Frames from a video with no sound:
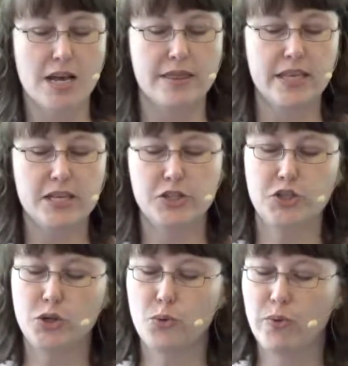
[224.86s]
These
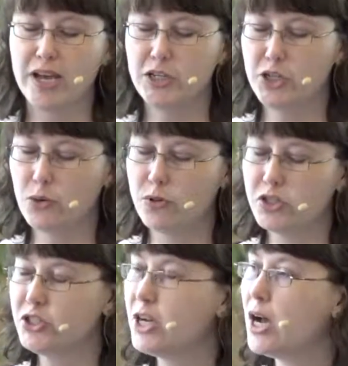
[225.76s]
two
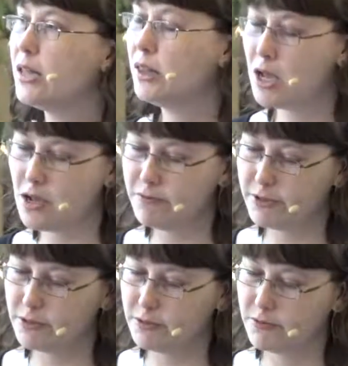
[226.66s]
way-showers taught love,
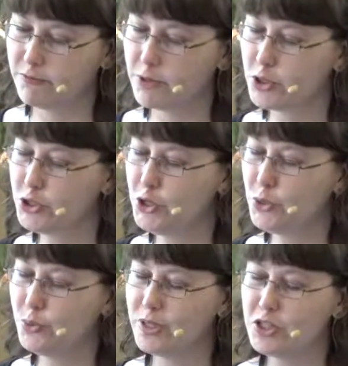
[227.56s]

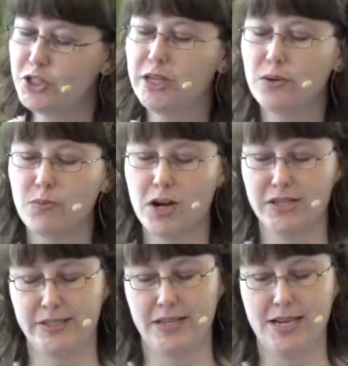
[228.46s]
virtue,
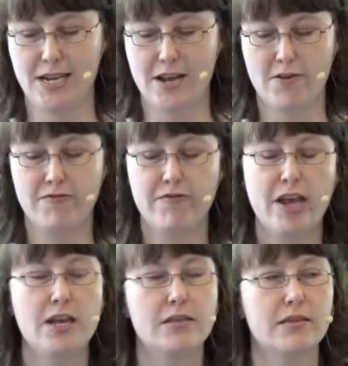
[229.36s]
generosity,
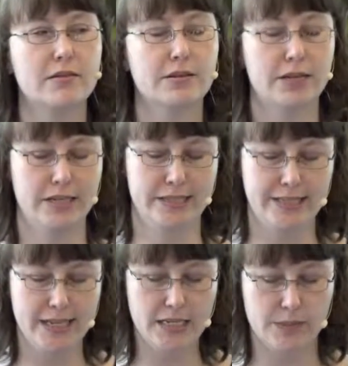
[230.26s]
faith,
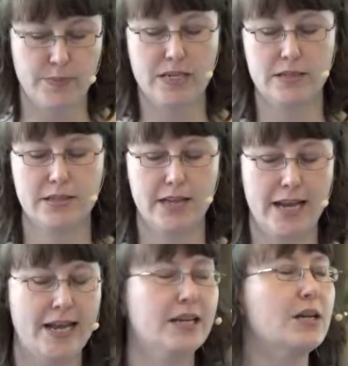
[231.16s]
contentment,
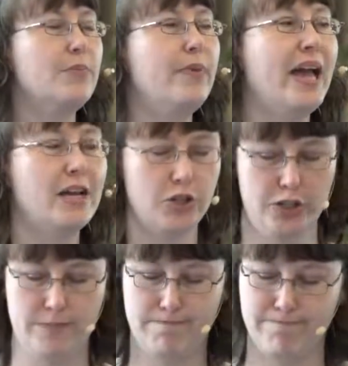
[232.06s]
and
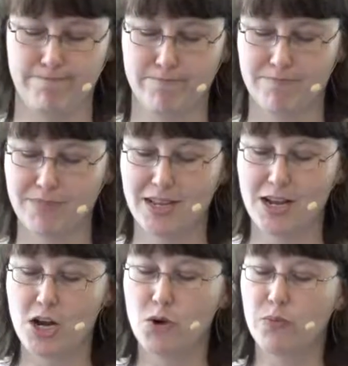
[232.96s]
compassion.
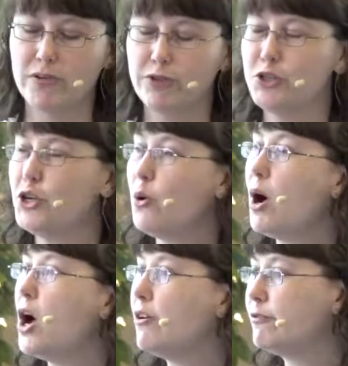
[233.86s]
Reverend Joe
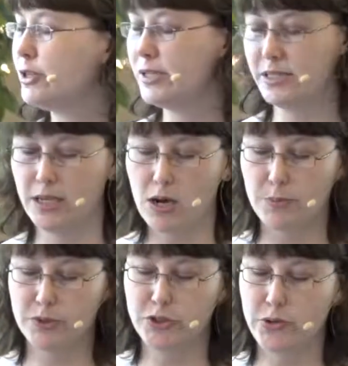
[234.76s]
offered us the
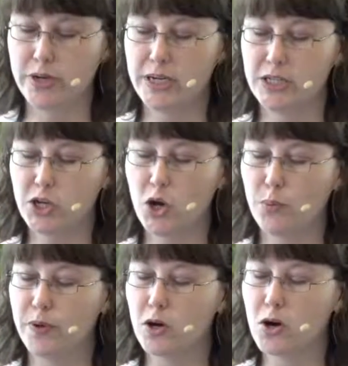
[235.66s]
opportunity to
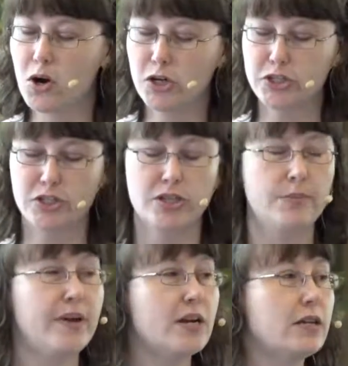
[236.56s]
open our hearts to
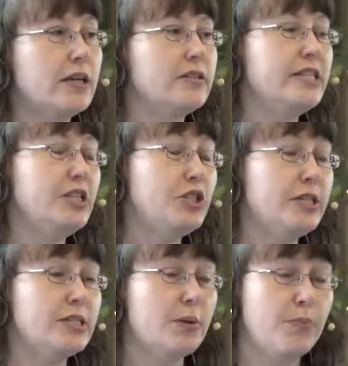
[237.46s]
the parallel
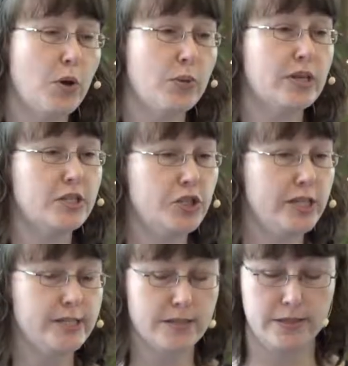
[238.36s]
teachings of both
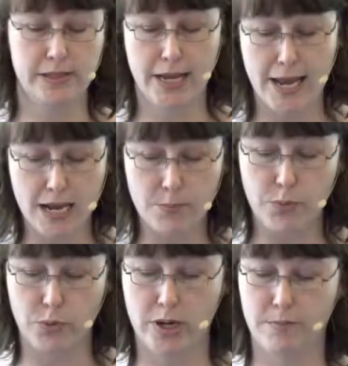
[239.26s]
Jesus and
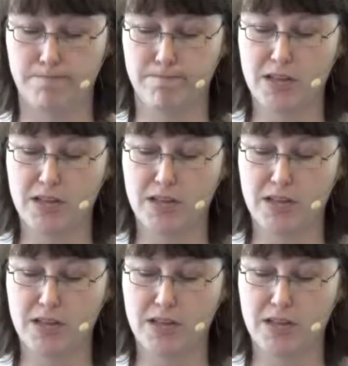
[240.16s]
Buddha.